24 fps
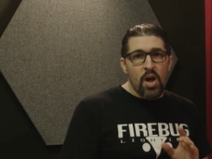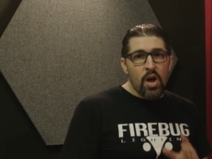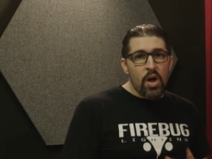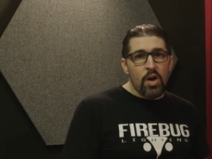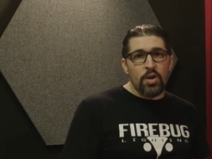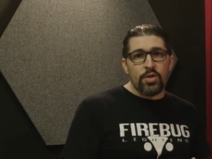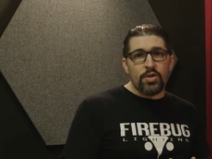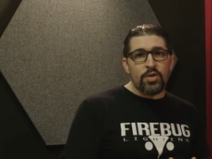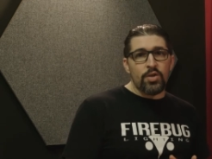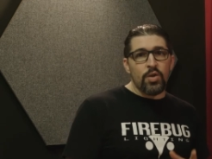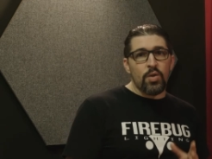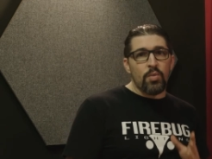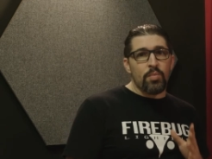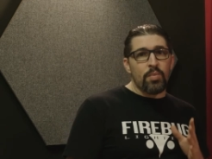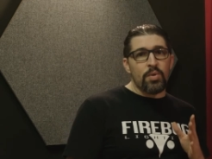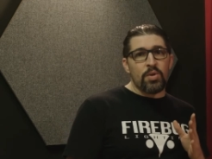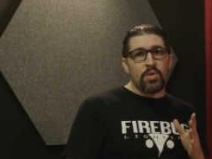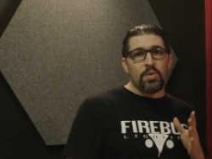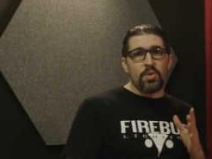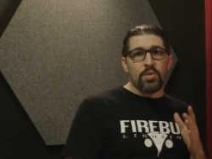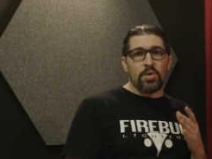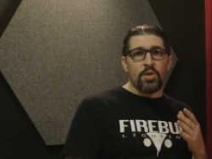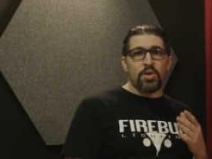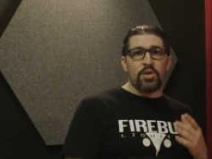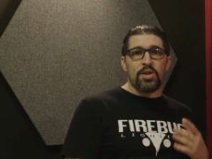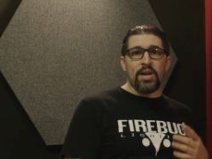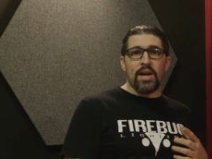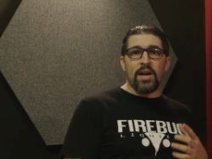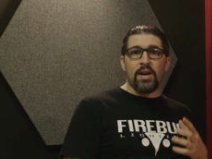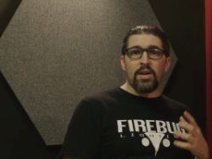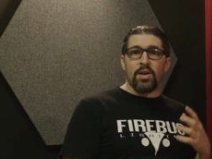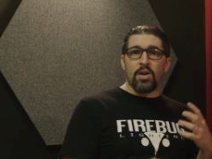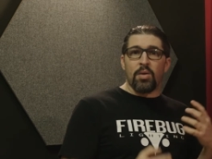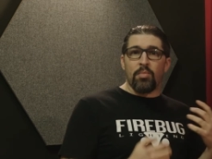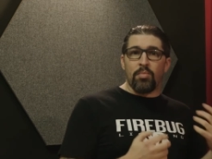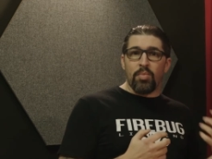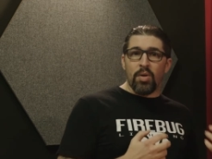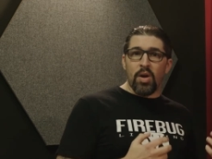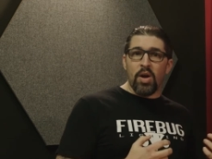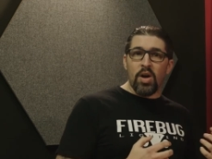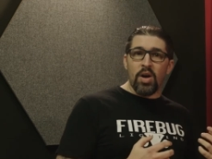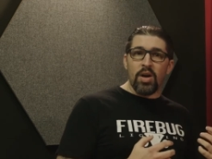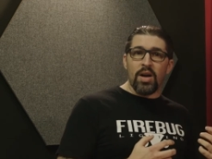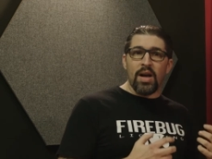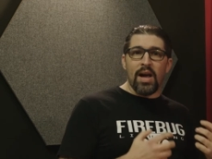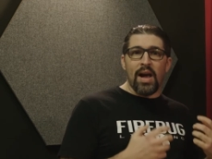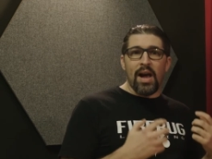Also, be sure to check out our blog.